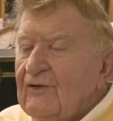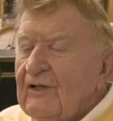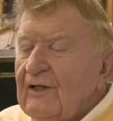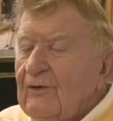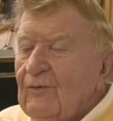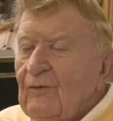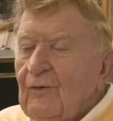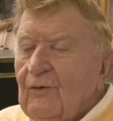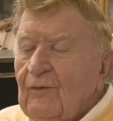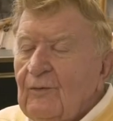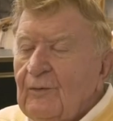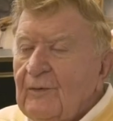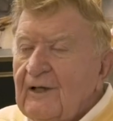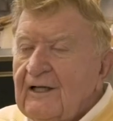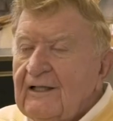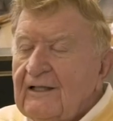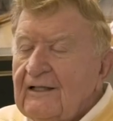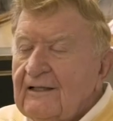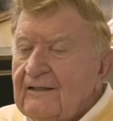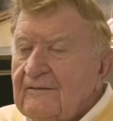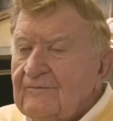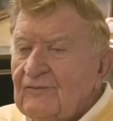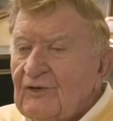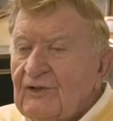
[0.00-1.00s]
they won't make
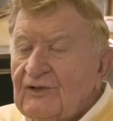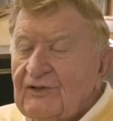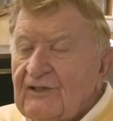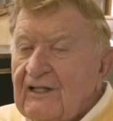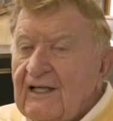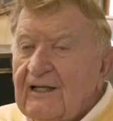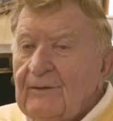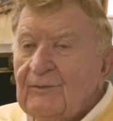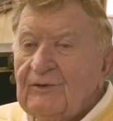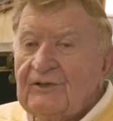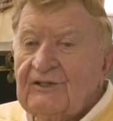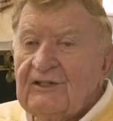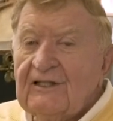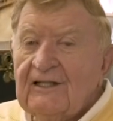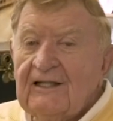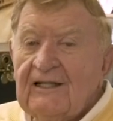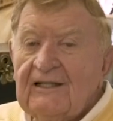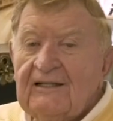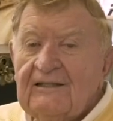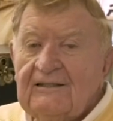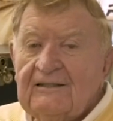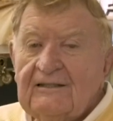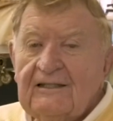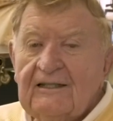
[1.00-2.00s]
the same
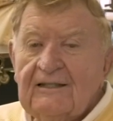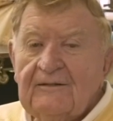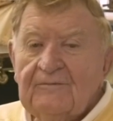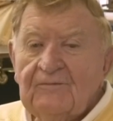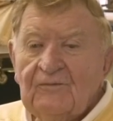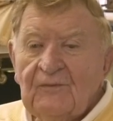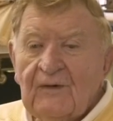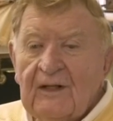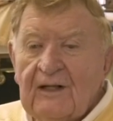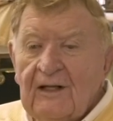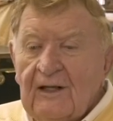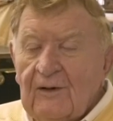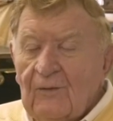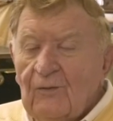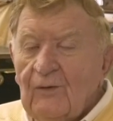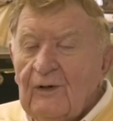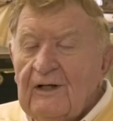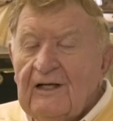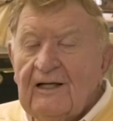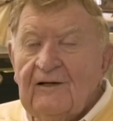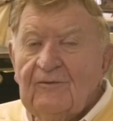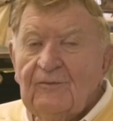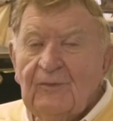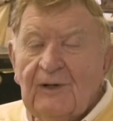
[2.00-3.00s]
mistakes that
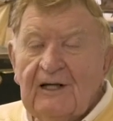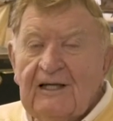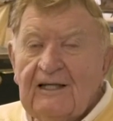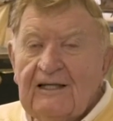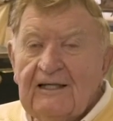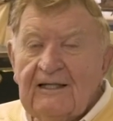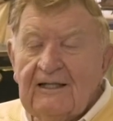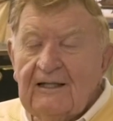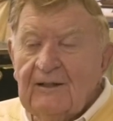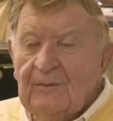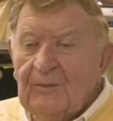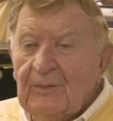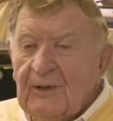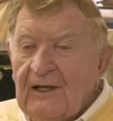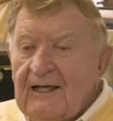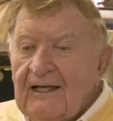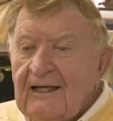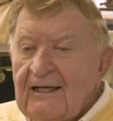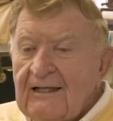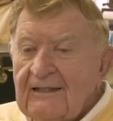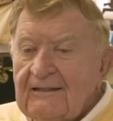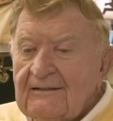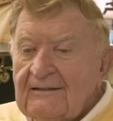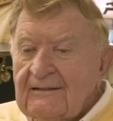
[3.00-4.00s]
we have made in the
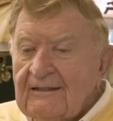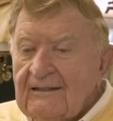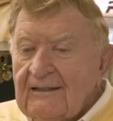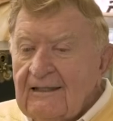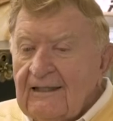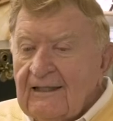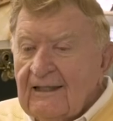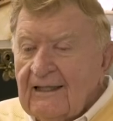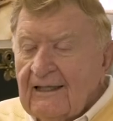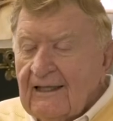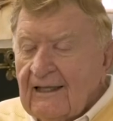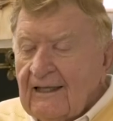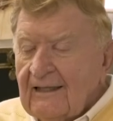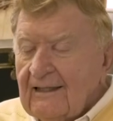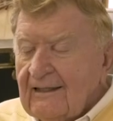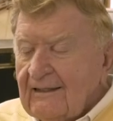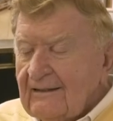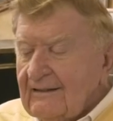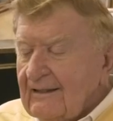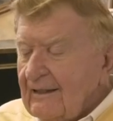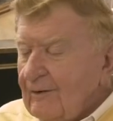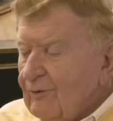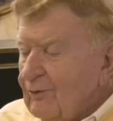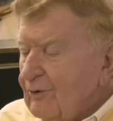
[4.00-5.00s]
past and
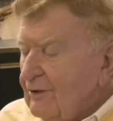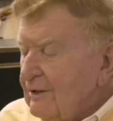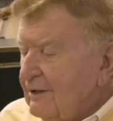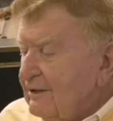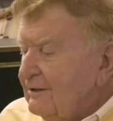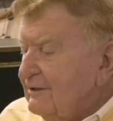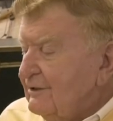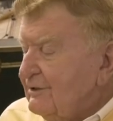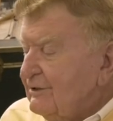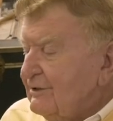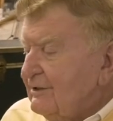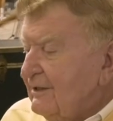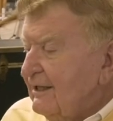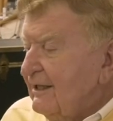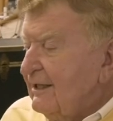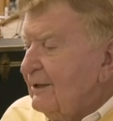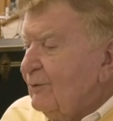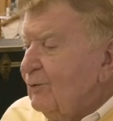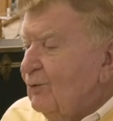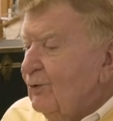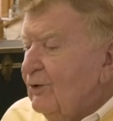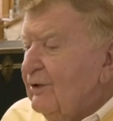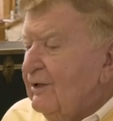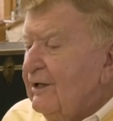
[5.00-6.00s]
that they will
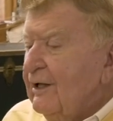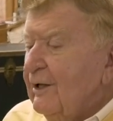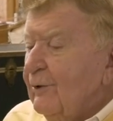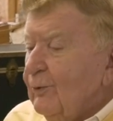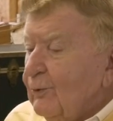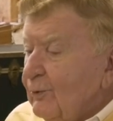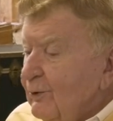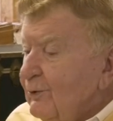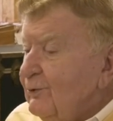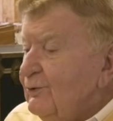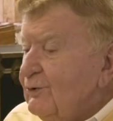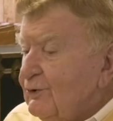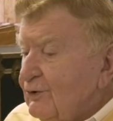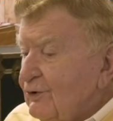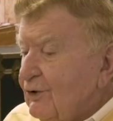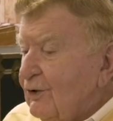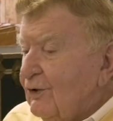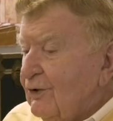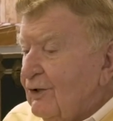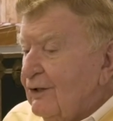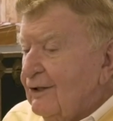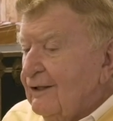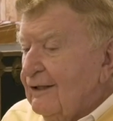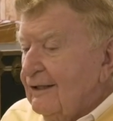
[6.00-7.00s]
understand where their roots
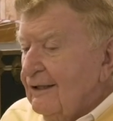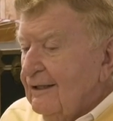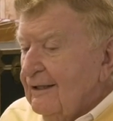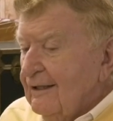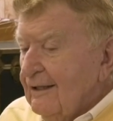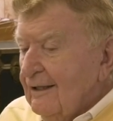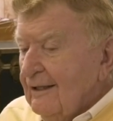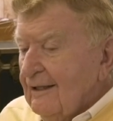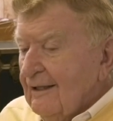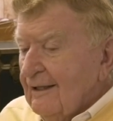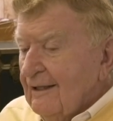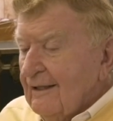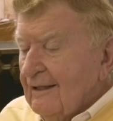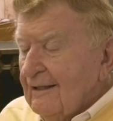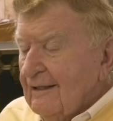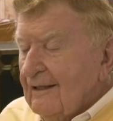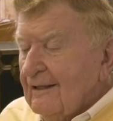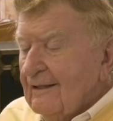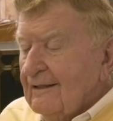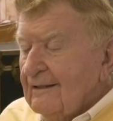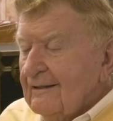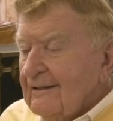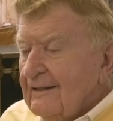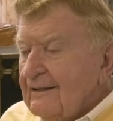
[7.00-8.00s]
are
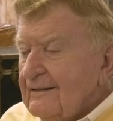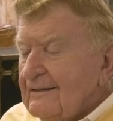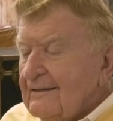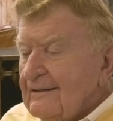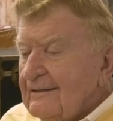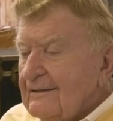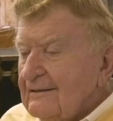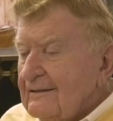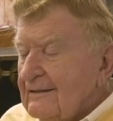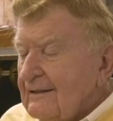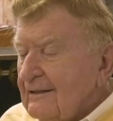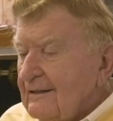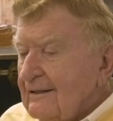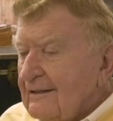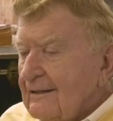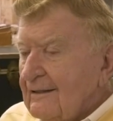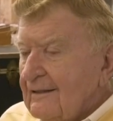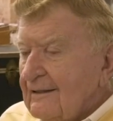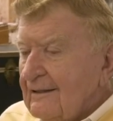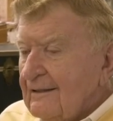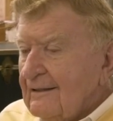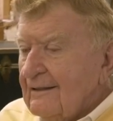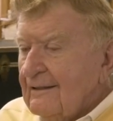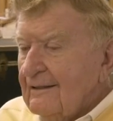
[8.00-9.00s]
uh, this is a,
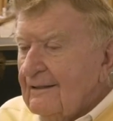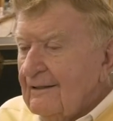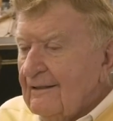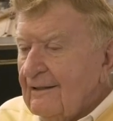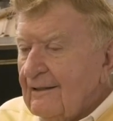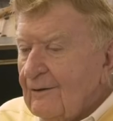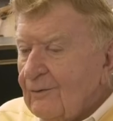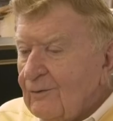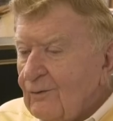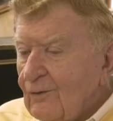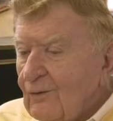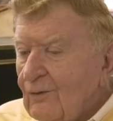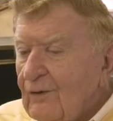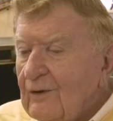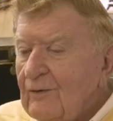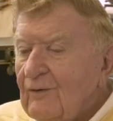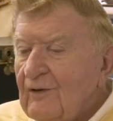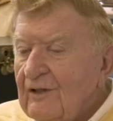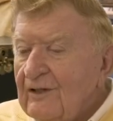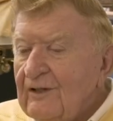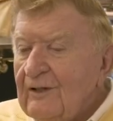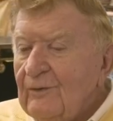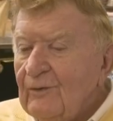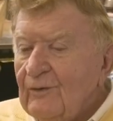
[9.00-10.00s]
a, a,
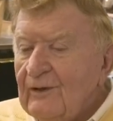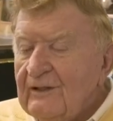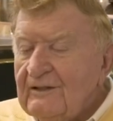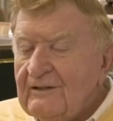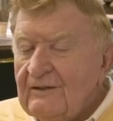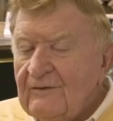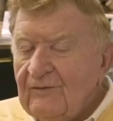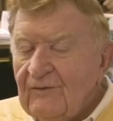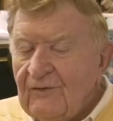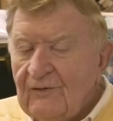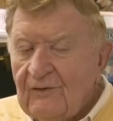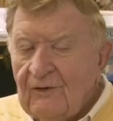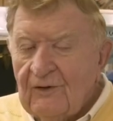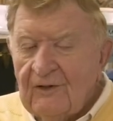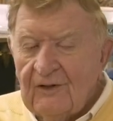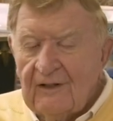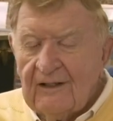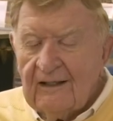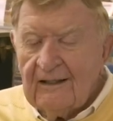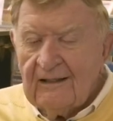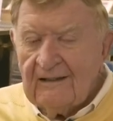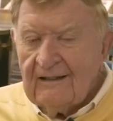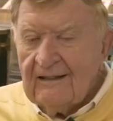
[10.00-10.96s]
one good reason for